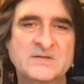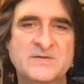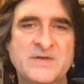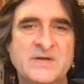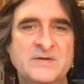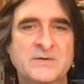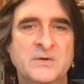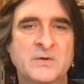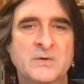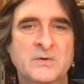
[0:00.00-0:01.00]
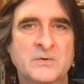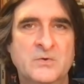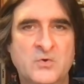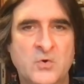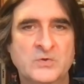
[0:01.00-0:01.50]
it then
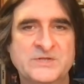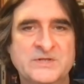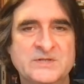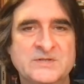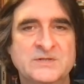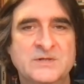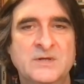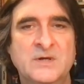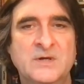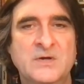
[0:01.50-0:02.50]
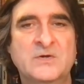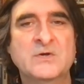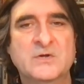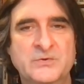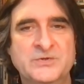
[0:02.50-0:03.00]
causes and
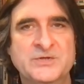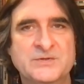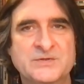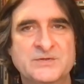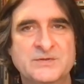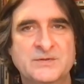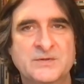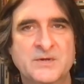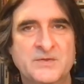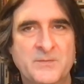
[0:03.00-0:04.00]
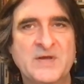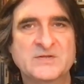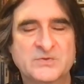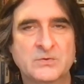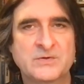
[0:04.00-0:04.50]
conclusions that make
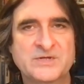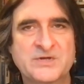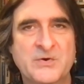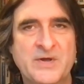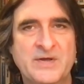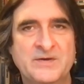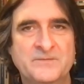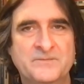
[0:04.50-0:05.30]
stories cohere?